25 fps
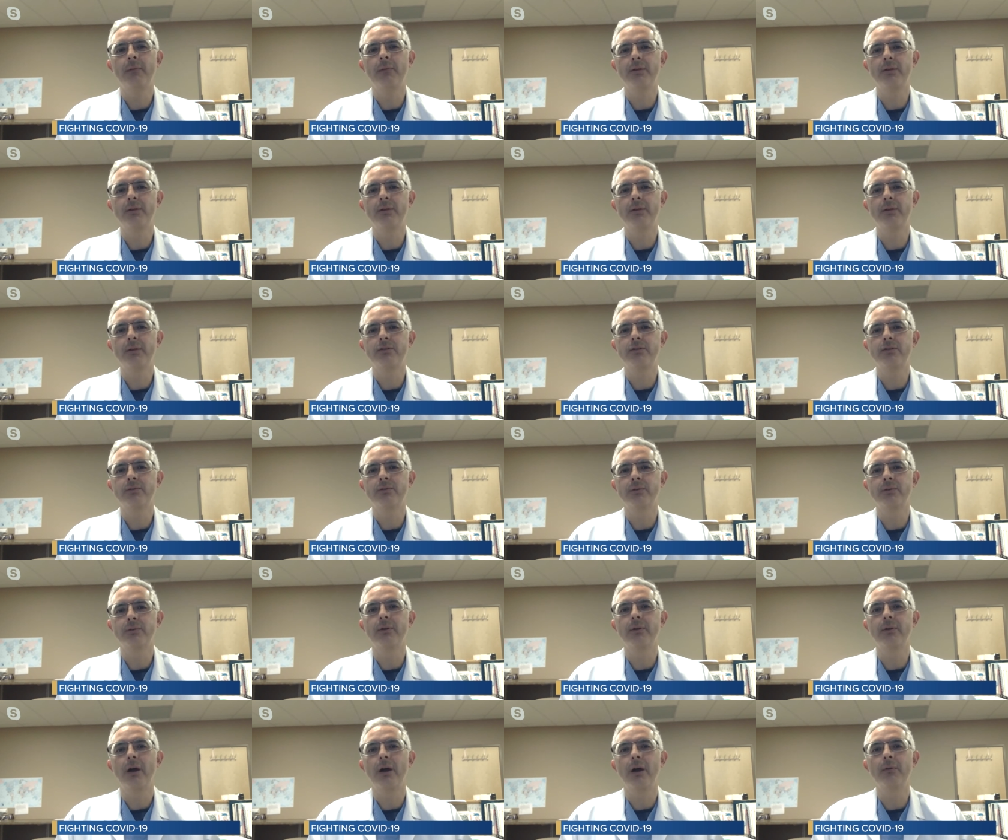how much
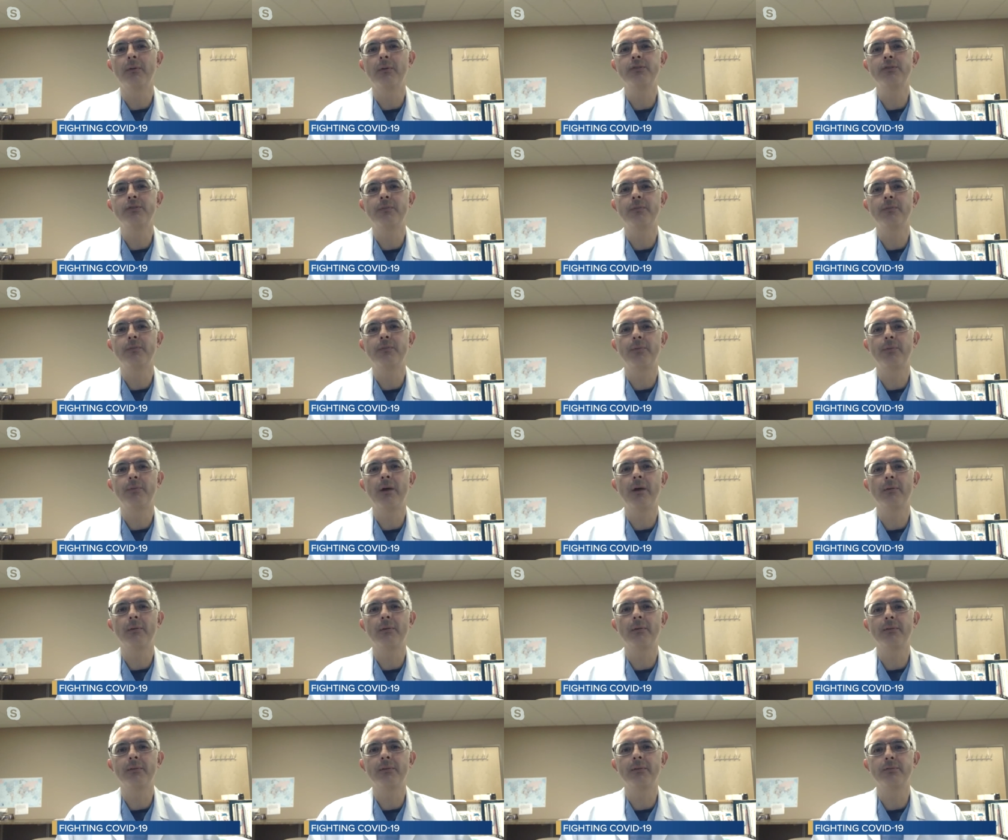to you know how much of a
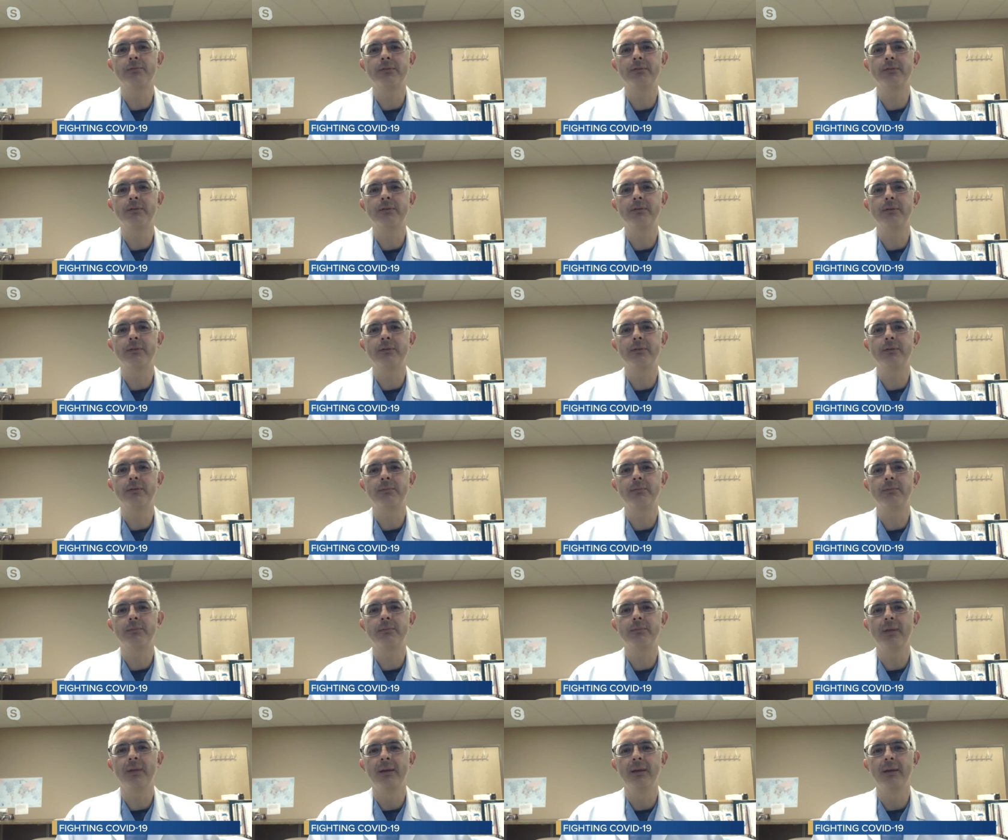problem this was going
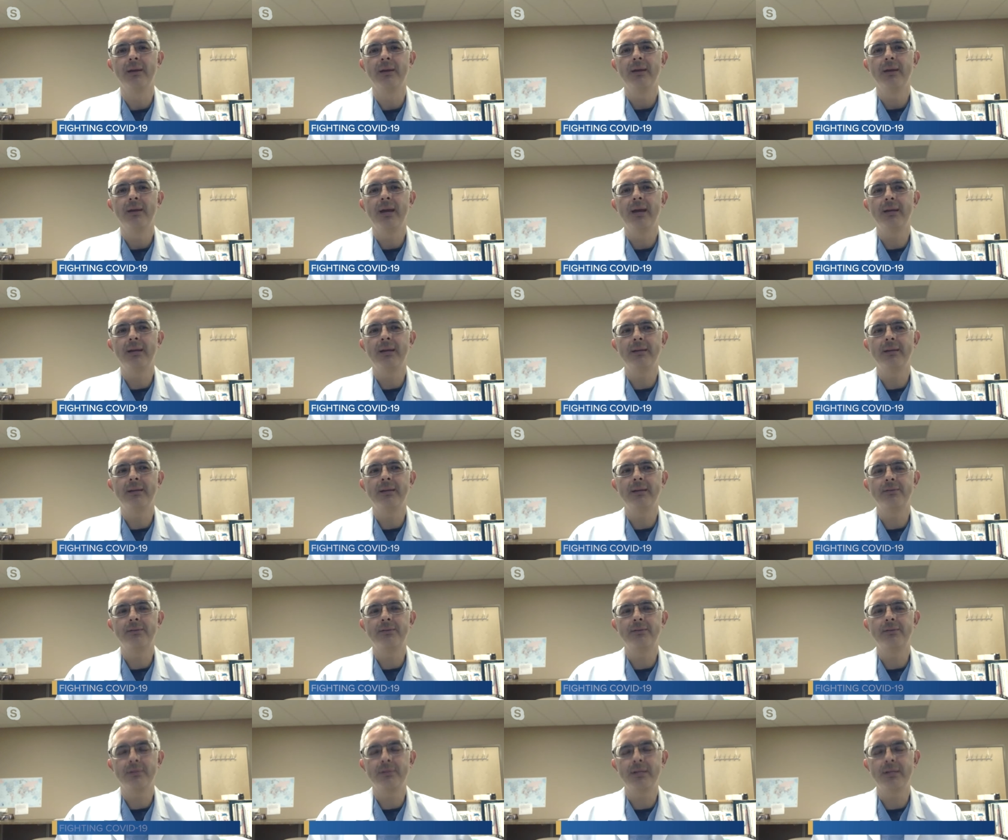to be and
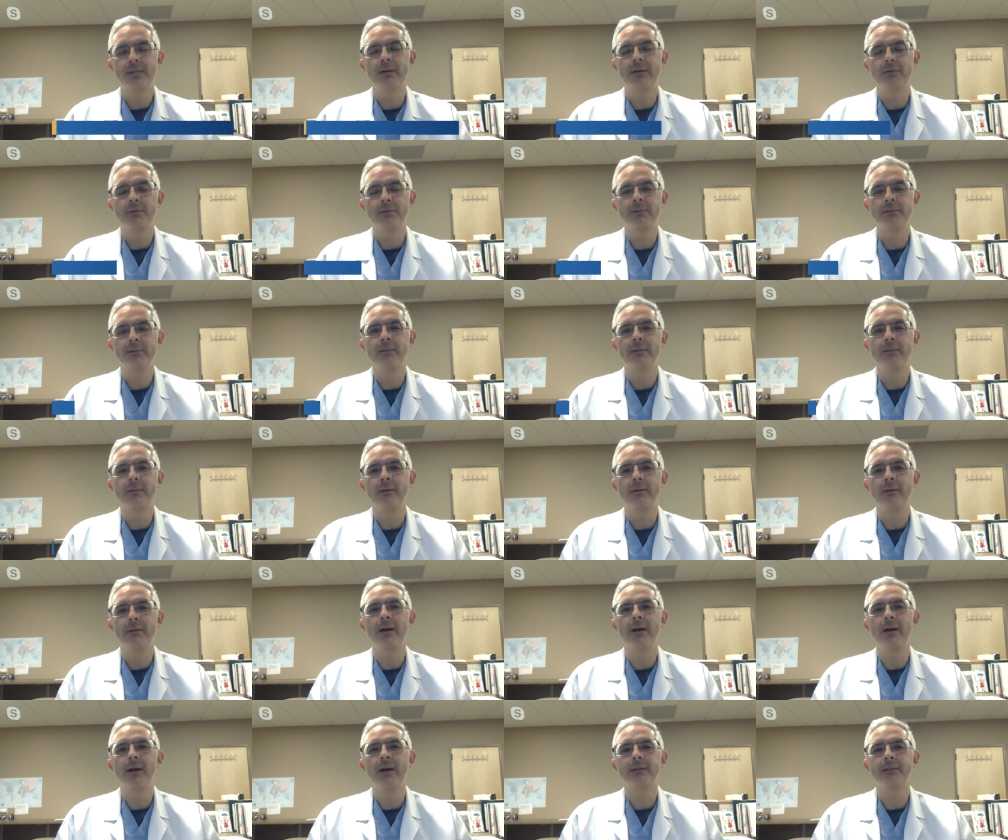it turns out it was a
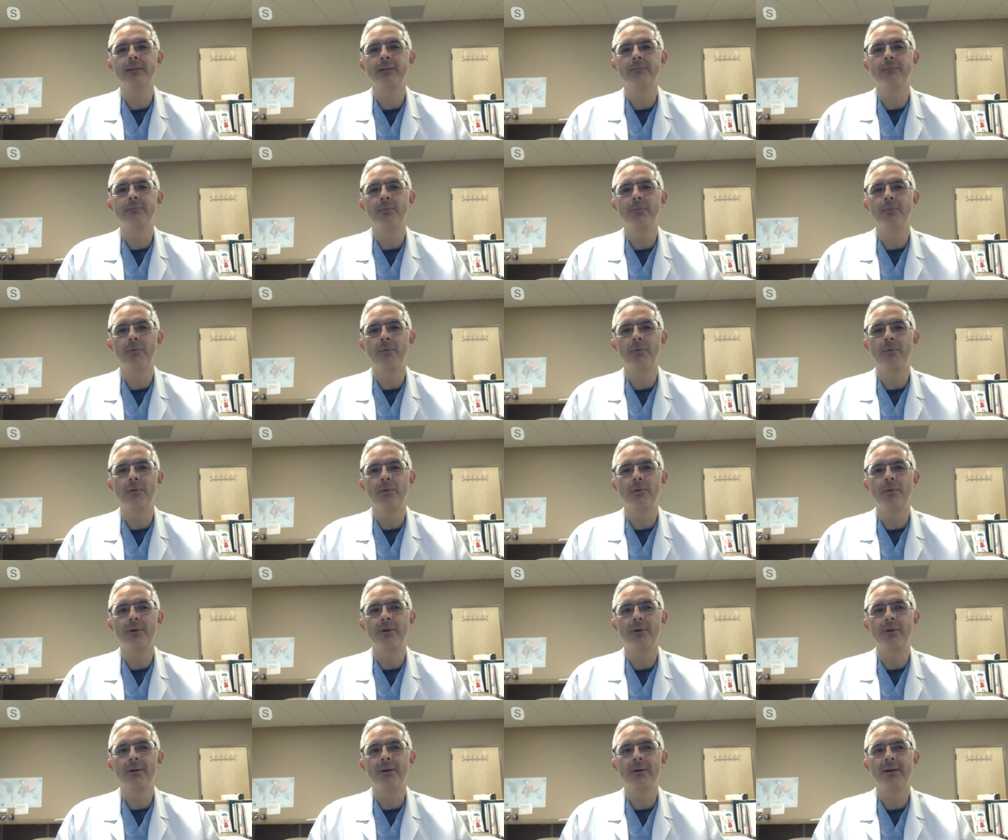lot
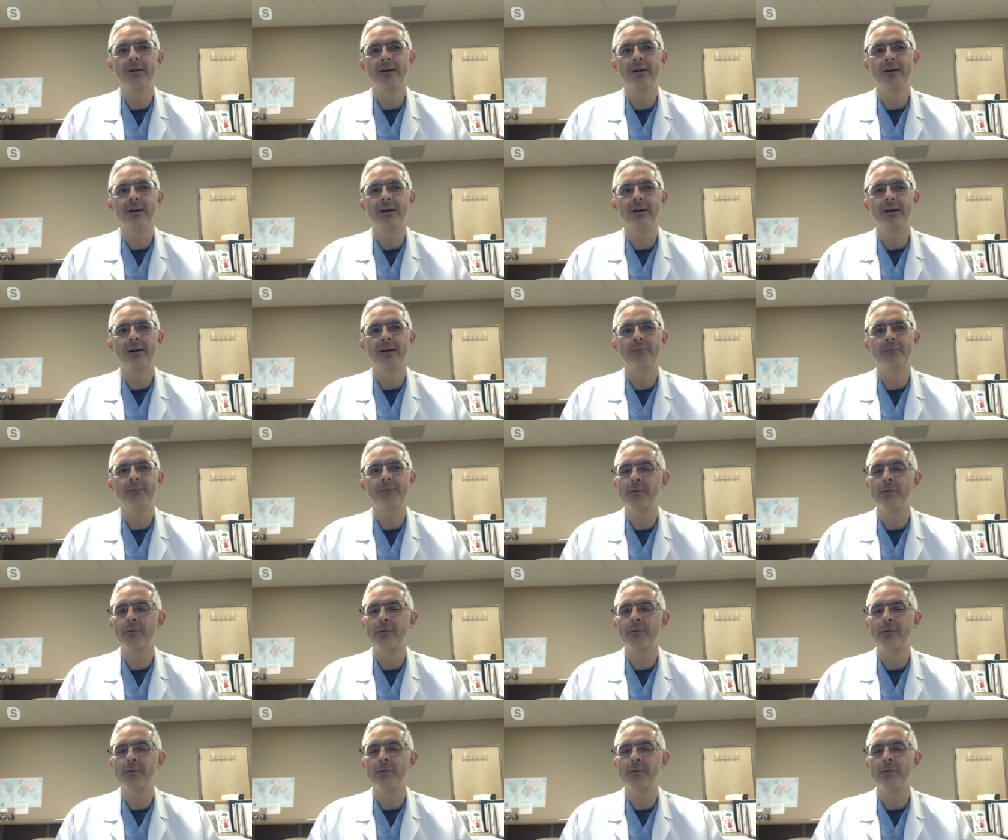more uh,